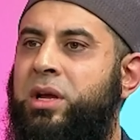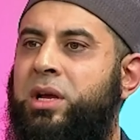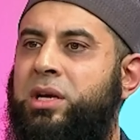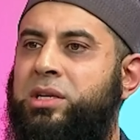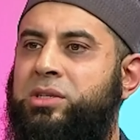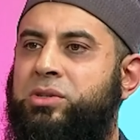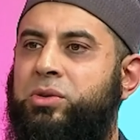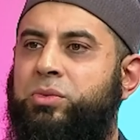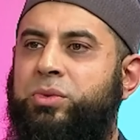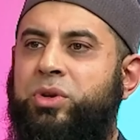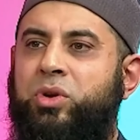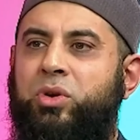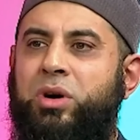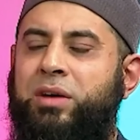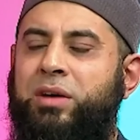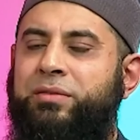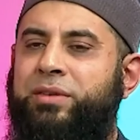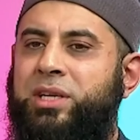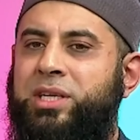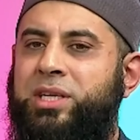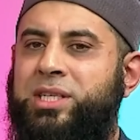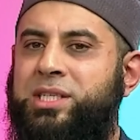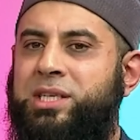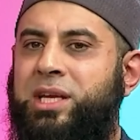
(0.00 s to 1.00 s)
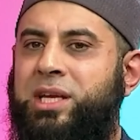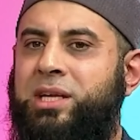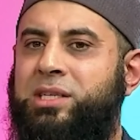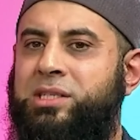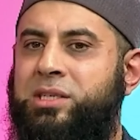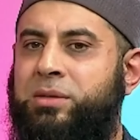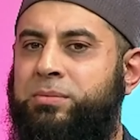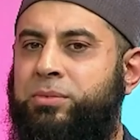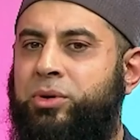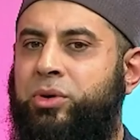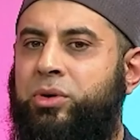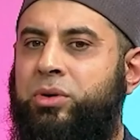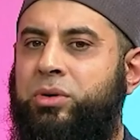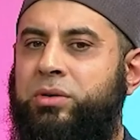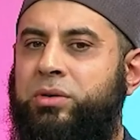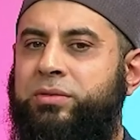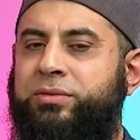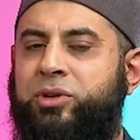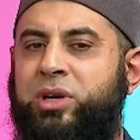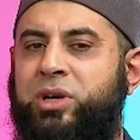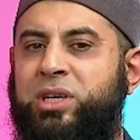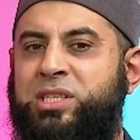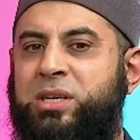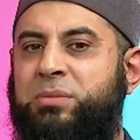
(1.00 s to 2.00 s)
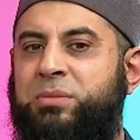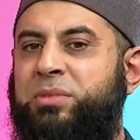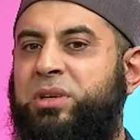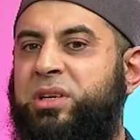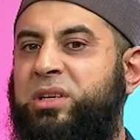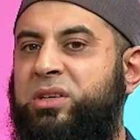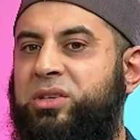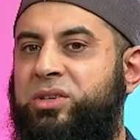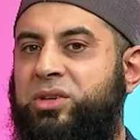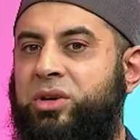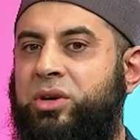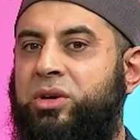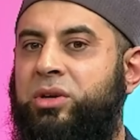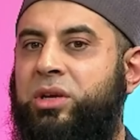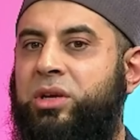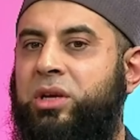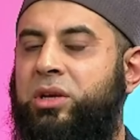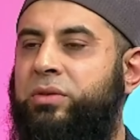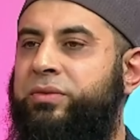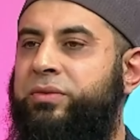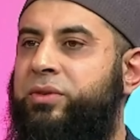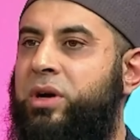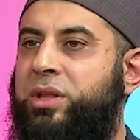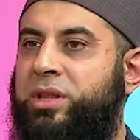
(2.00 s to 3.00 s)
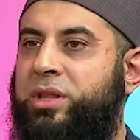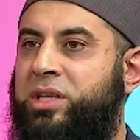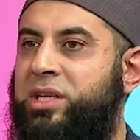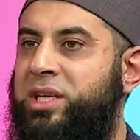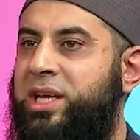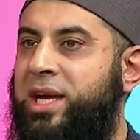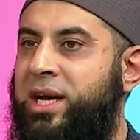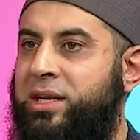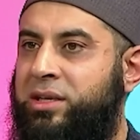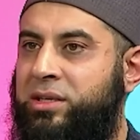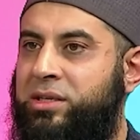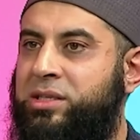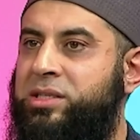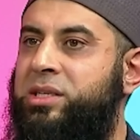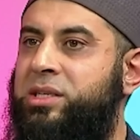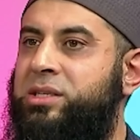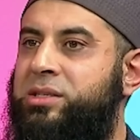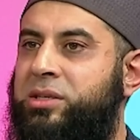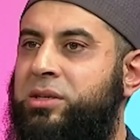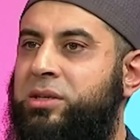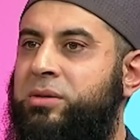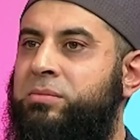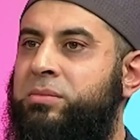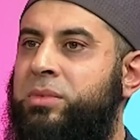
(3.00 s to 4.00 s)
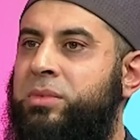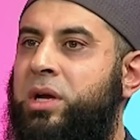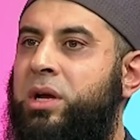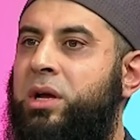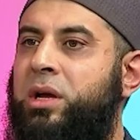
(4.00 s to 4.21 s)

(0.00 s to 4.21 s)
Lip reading: So we don't have any state support. For example, in Turkey, you've got the Diyanet system.